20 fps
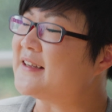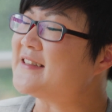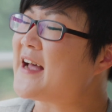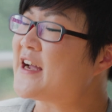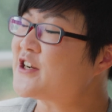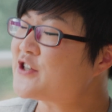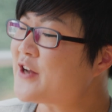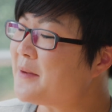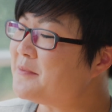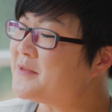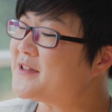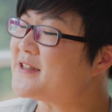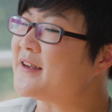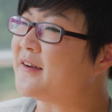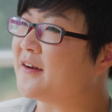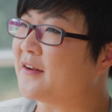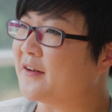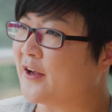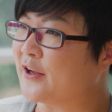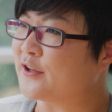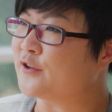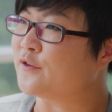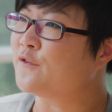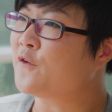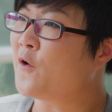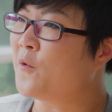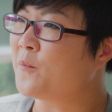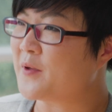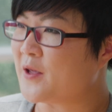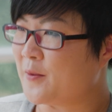is actually I'm seeing a lot of
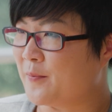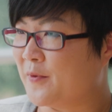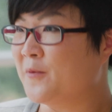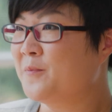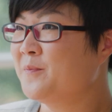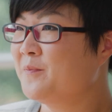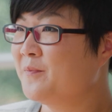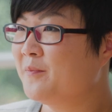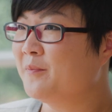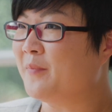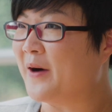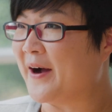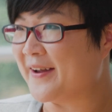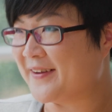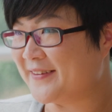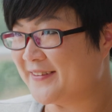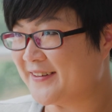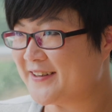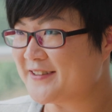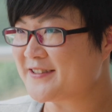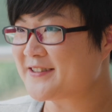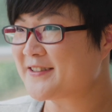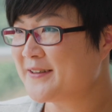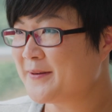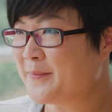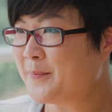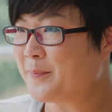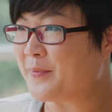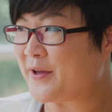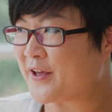film people buying this
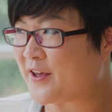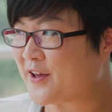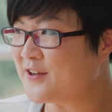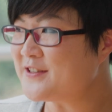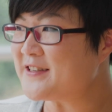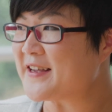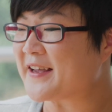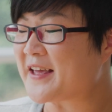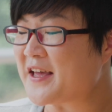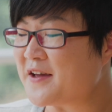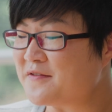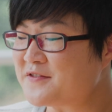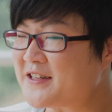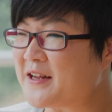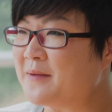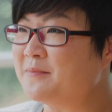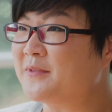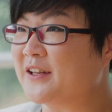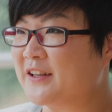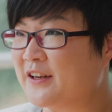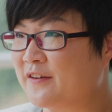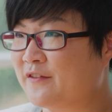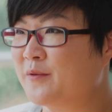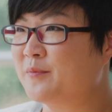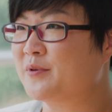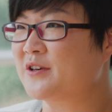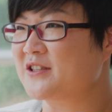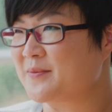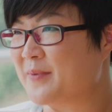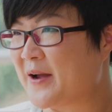because it gives them the
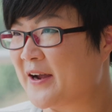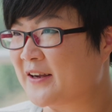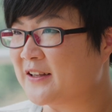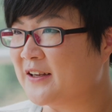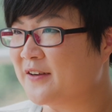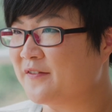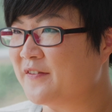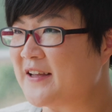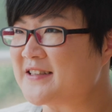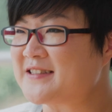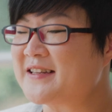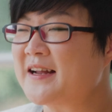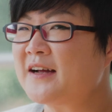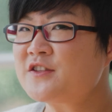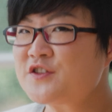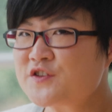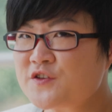different perspective. It's not